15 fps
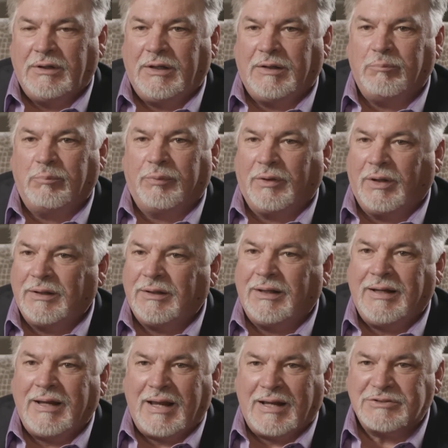and
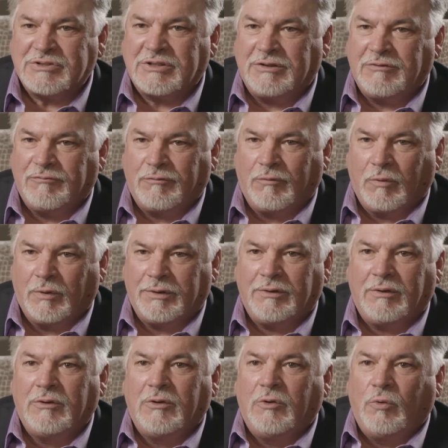bluntly asking for it.
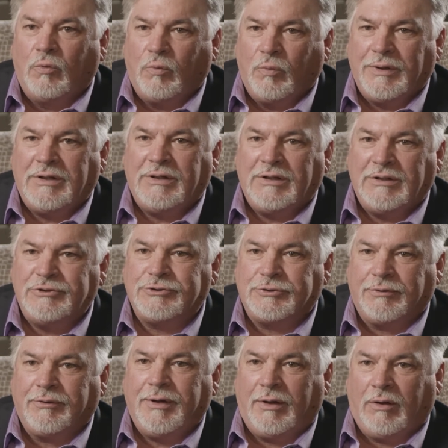We need
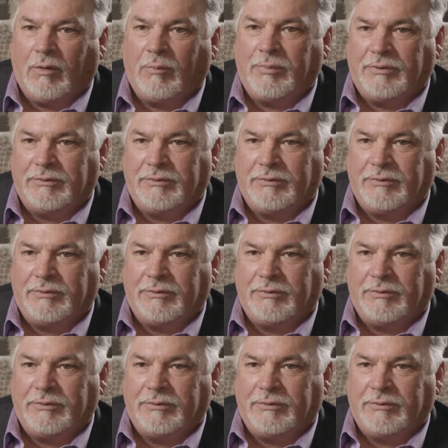your help.